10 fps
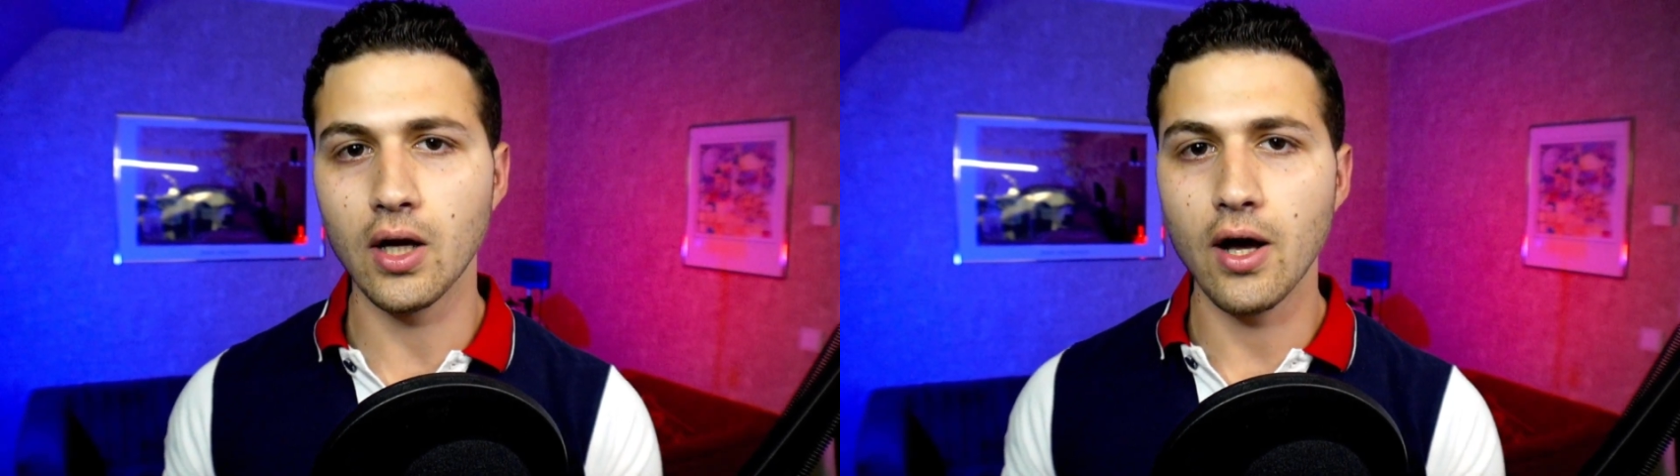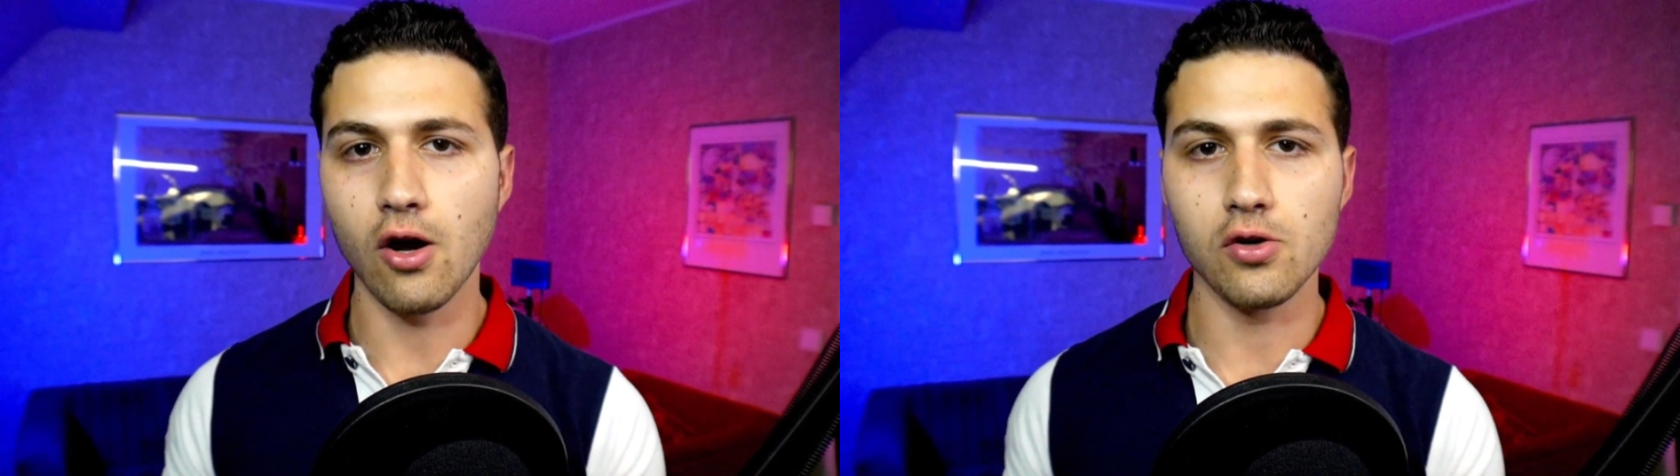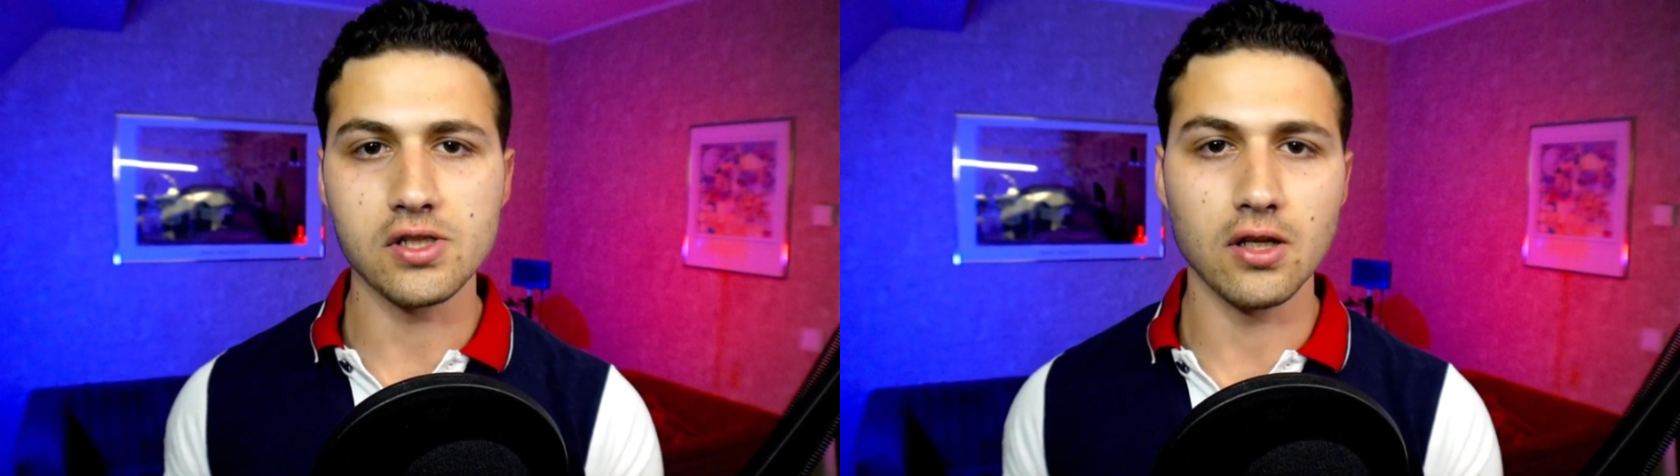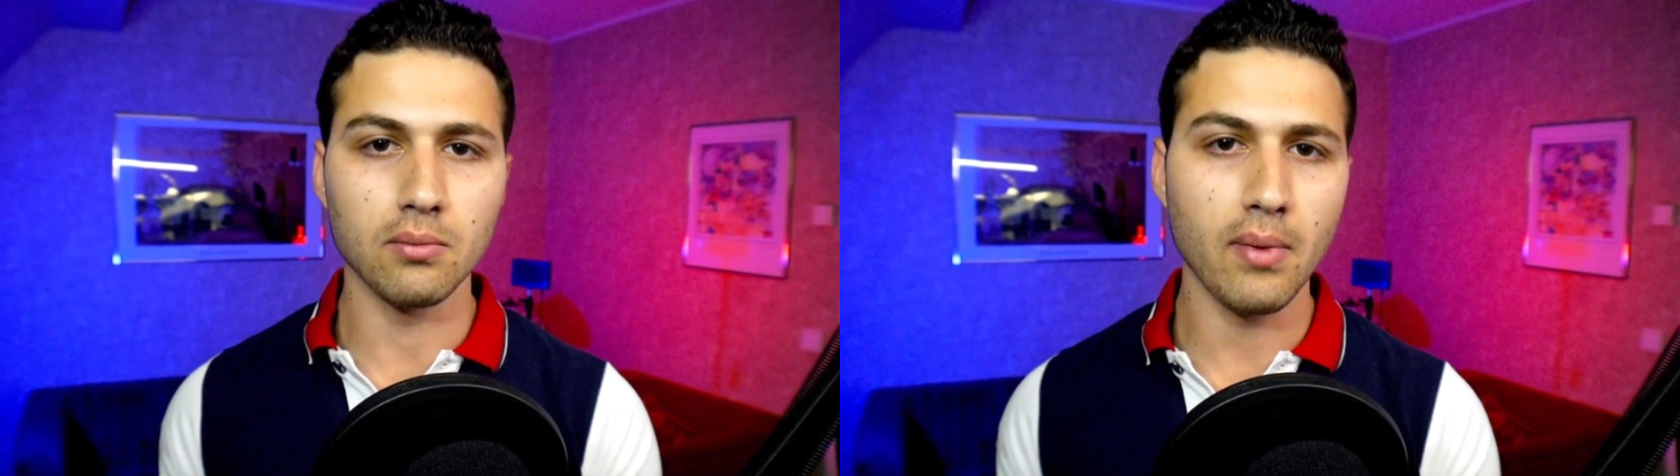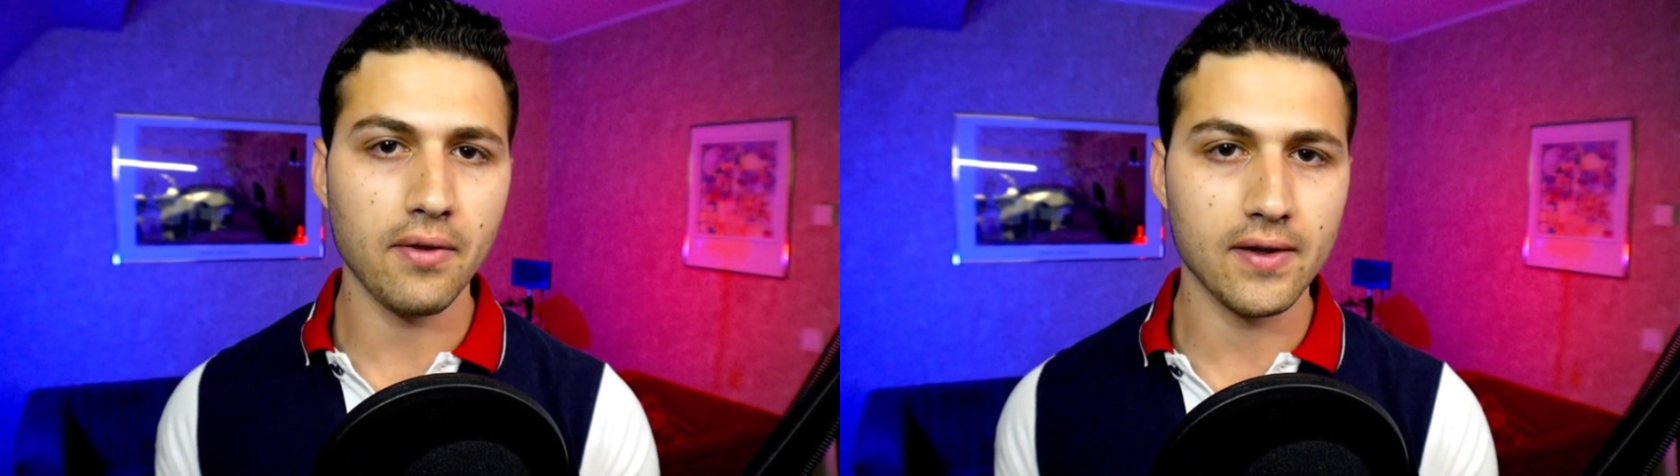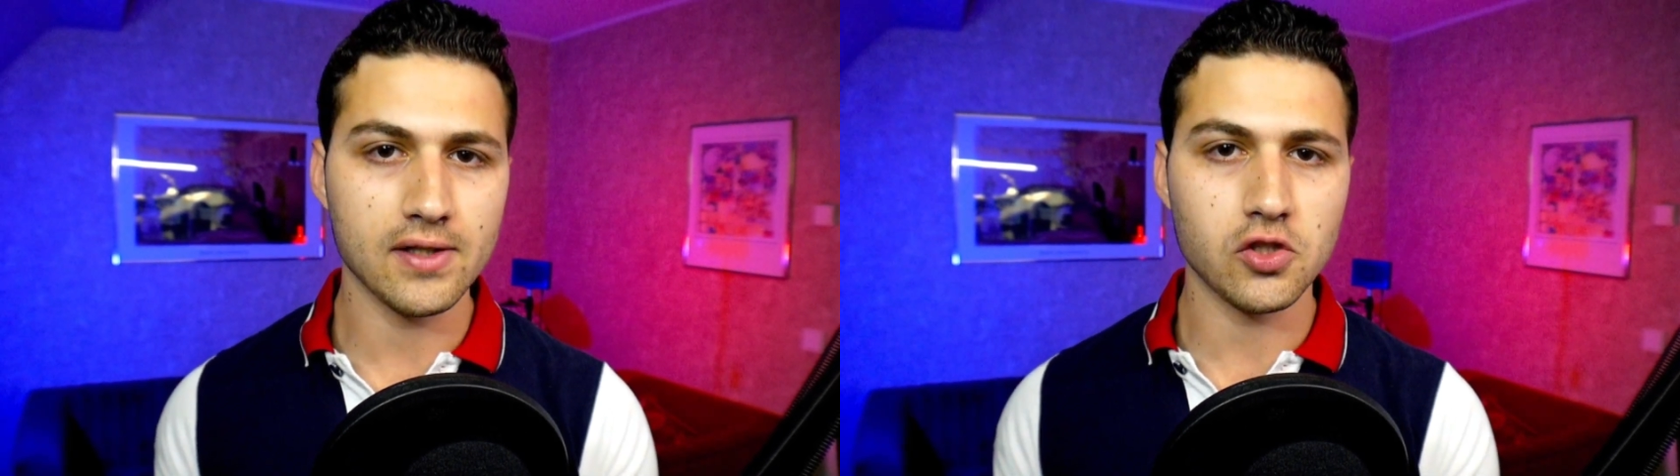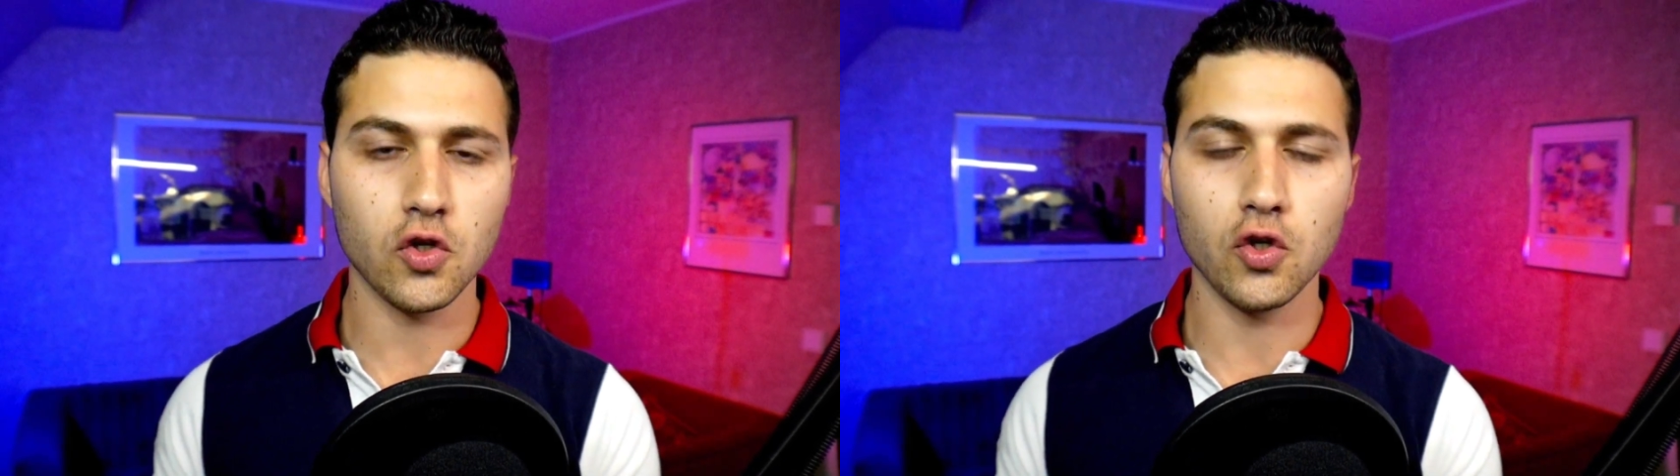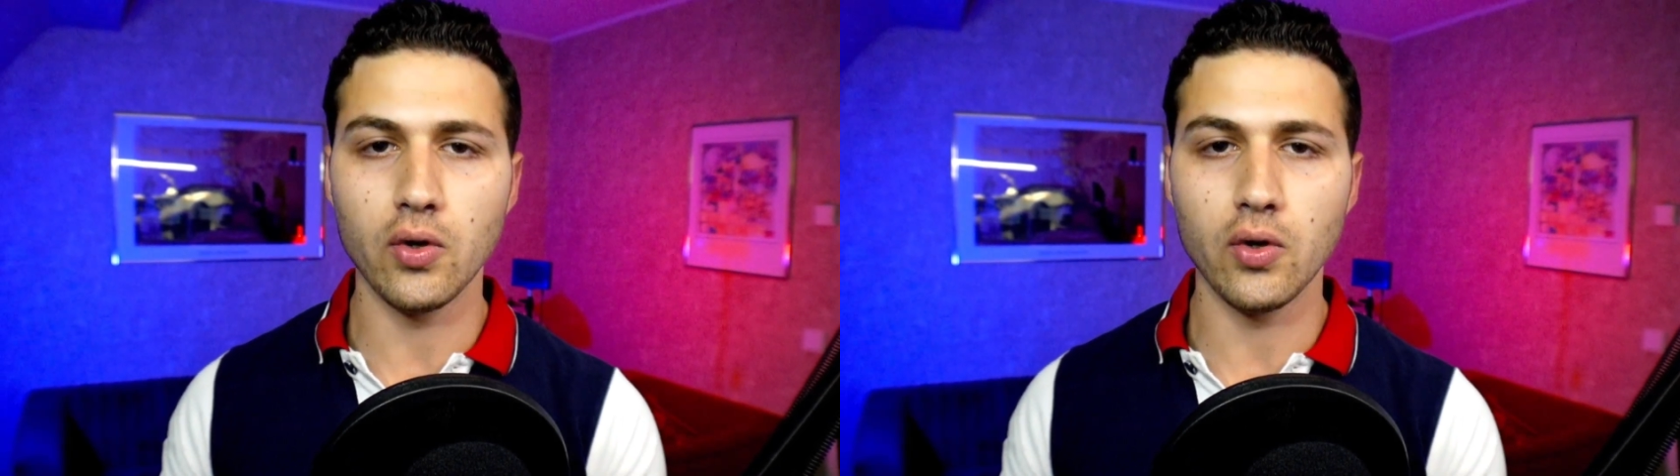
OSINT methods to